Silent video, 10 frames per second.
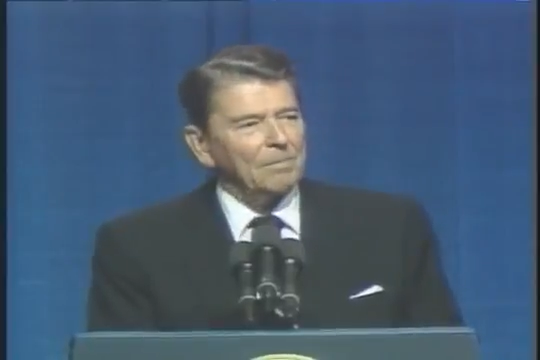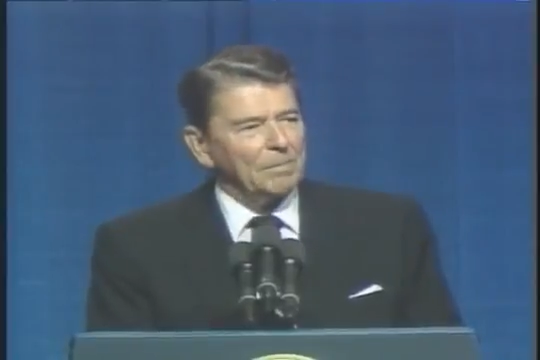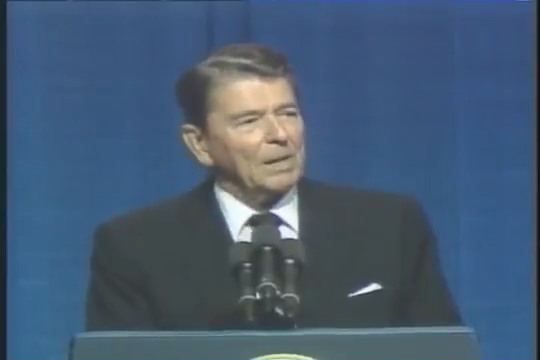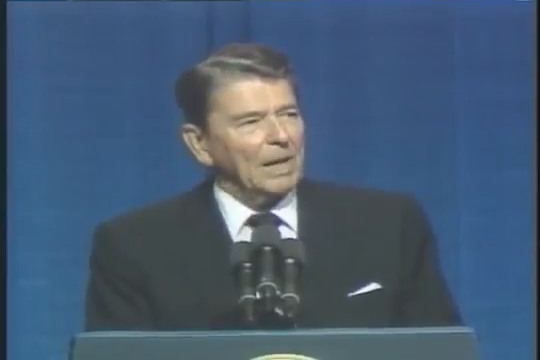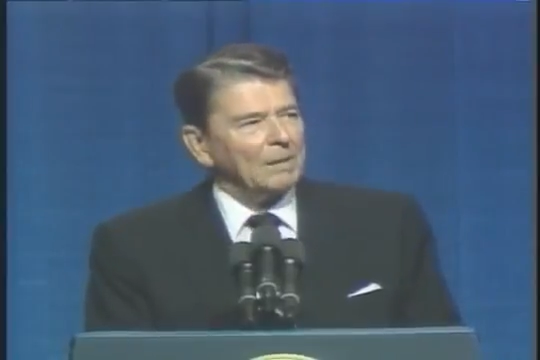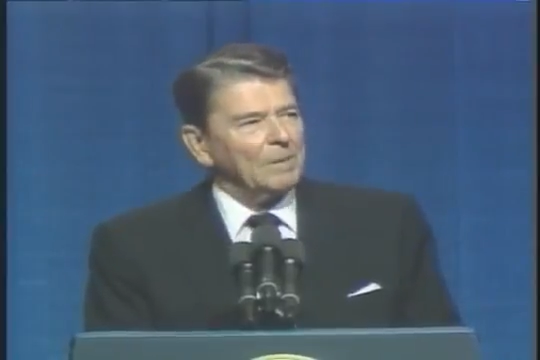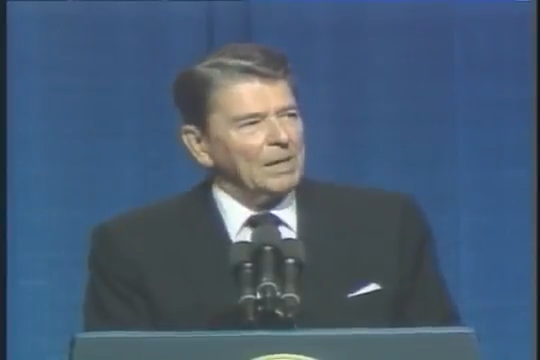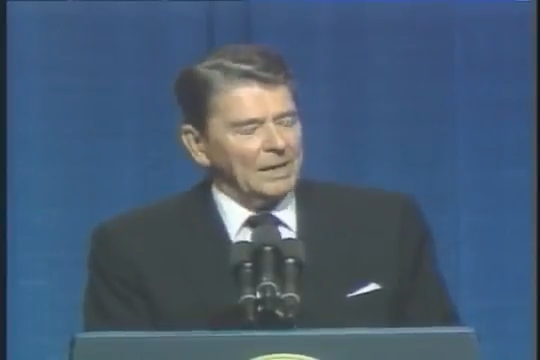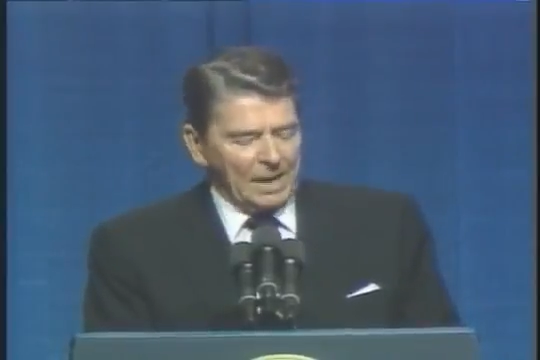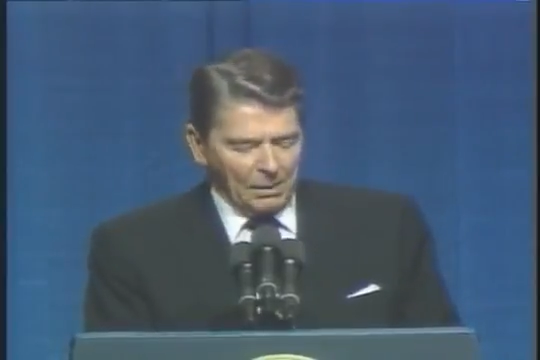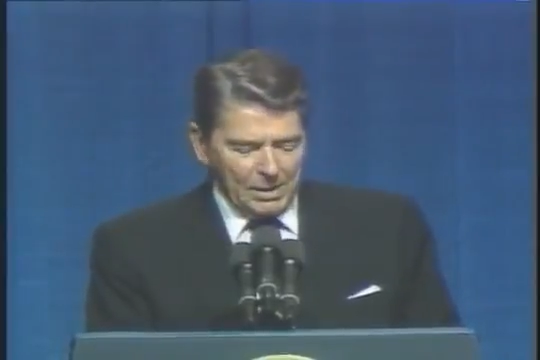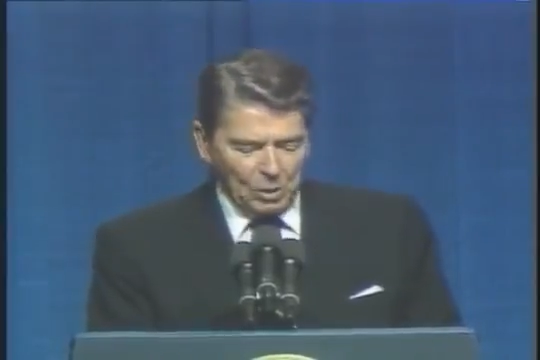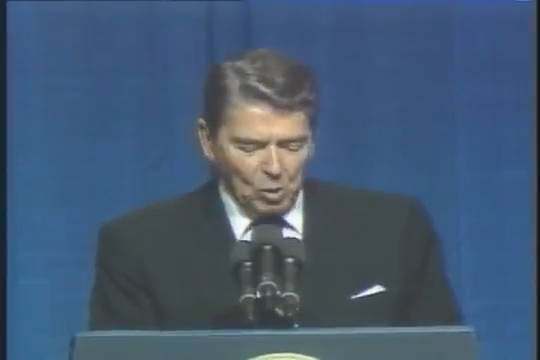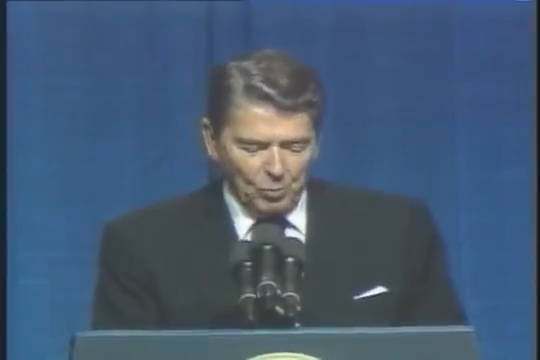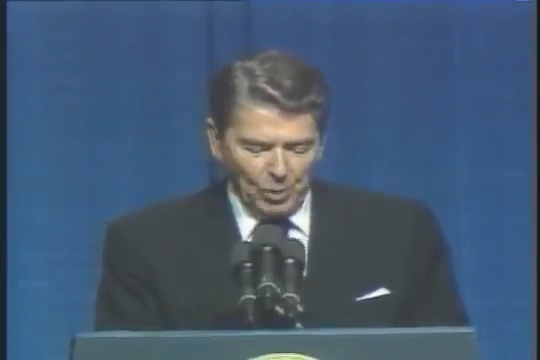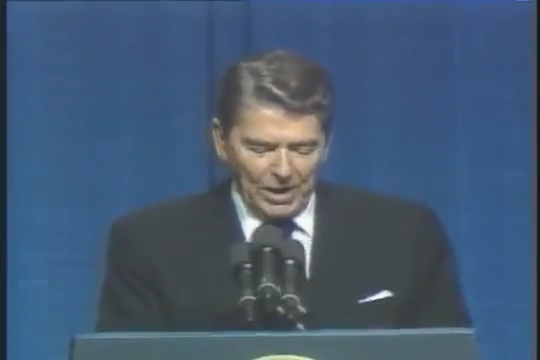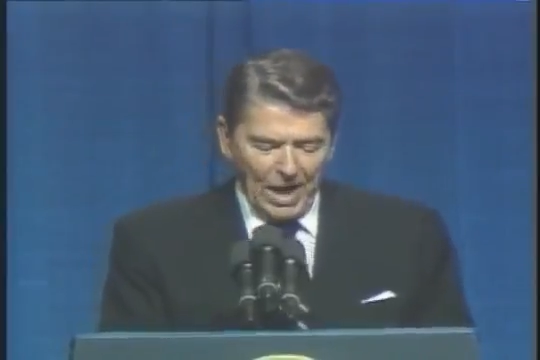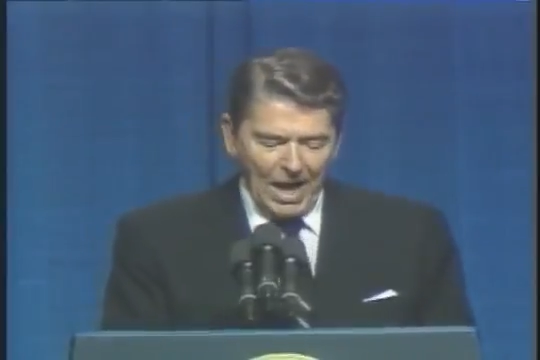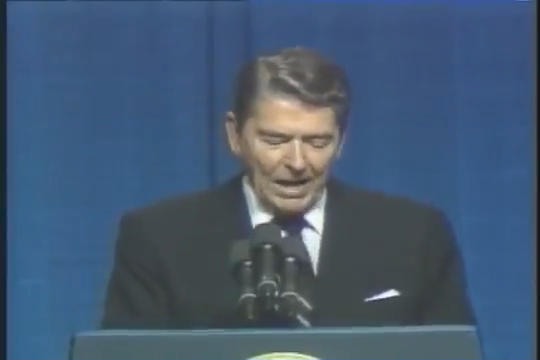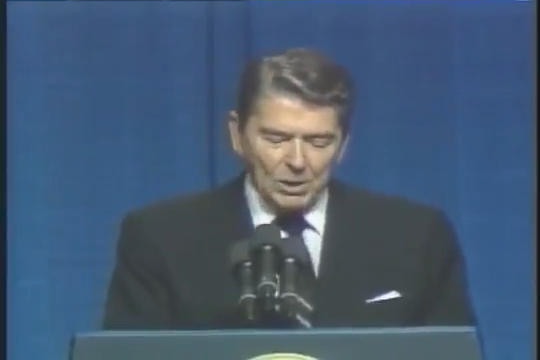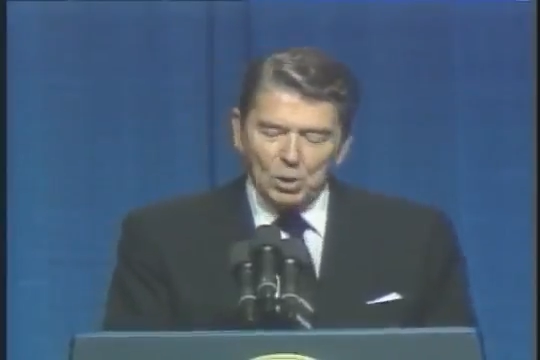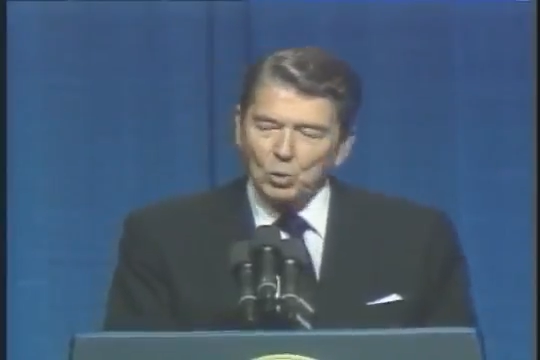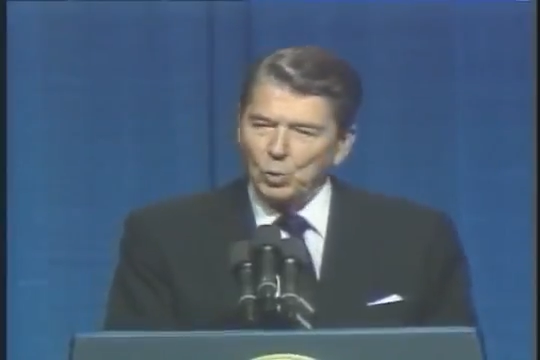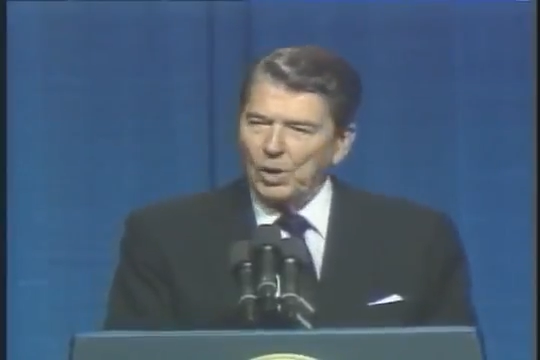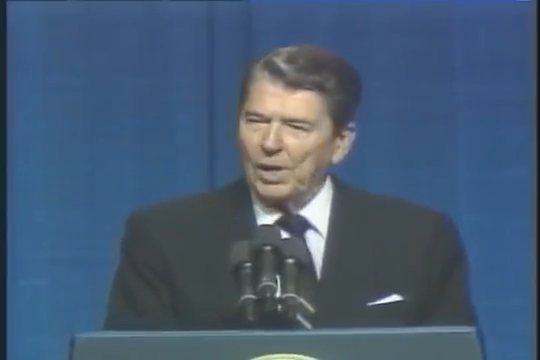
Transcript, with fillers: bit like being Gary Cooper in high noon,